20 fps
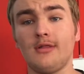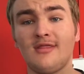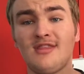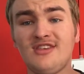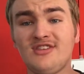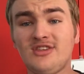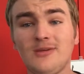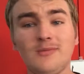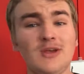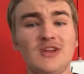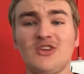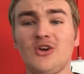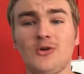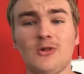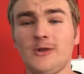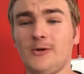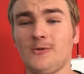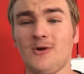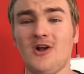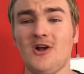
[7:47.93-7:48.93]
This could be
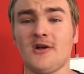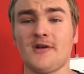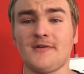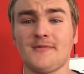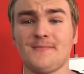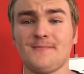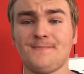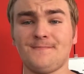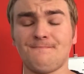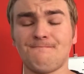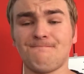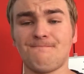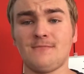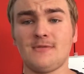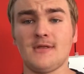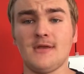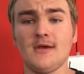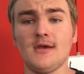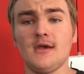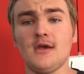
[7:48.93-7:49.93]
totally wrong.
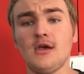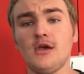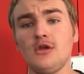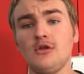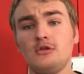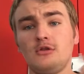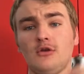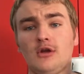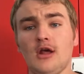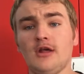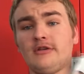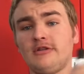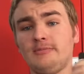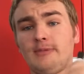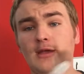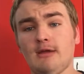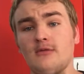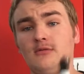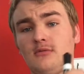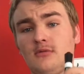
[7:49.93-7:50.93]
Do not
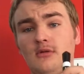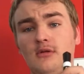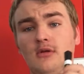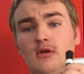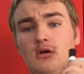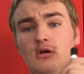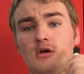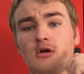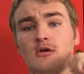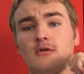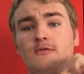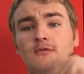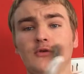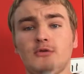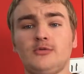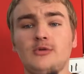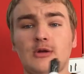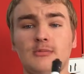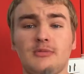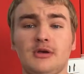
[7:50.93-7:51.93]
expect our
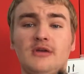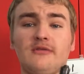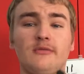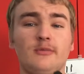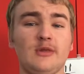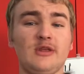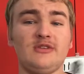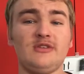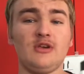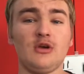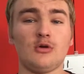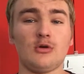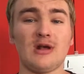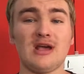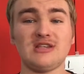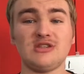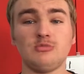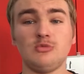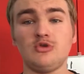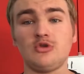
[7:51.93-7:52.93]
first round pick from this year,
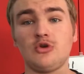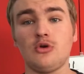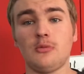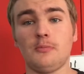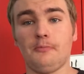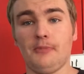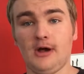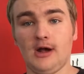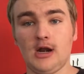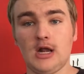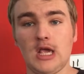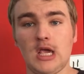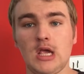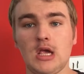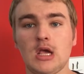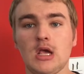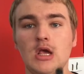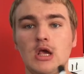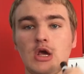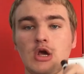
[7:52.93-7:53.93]
Rasmus Kupari,
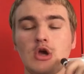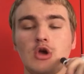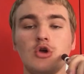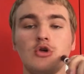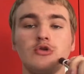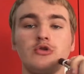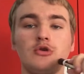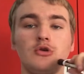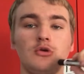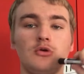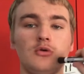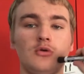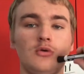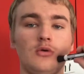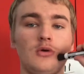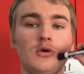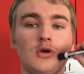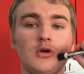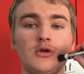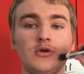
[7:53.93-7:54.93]
to
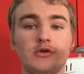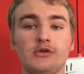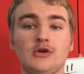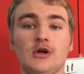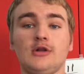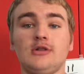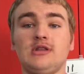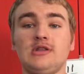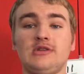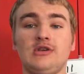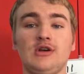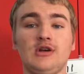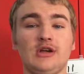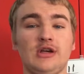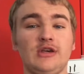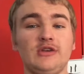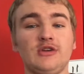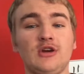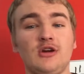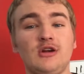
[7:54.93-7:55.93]
start this year.
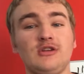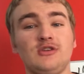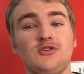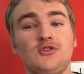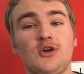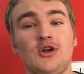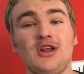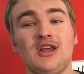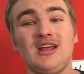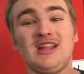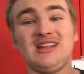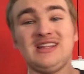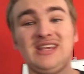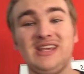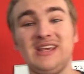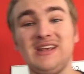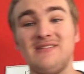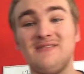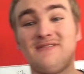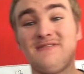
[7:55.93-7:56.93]
He's already starting a
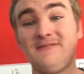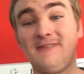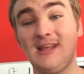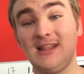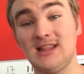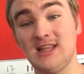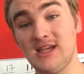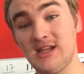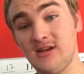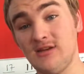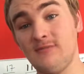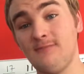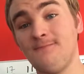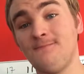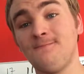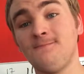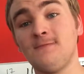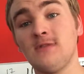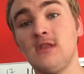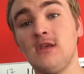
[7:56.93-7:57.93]
league in Finland.
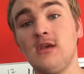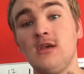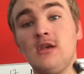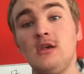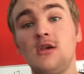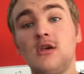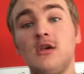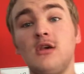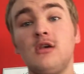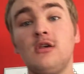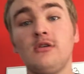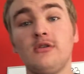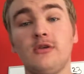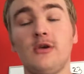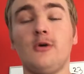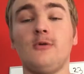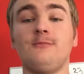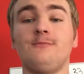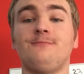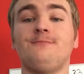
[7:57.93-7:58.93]

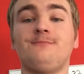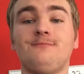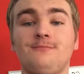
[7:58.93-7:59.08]
So,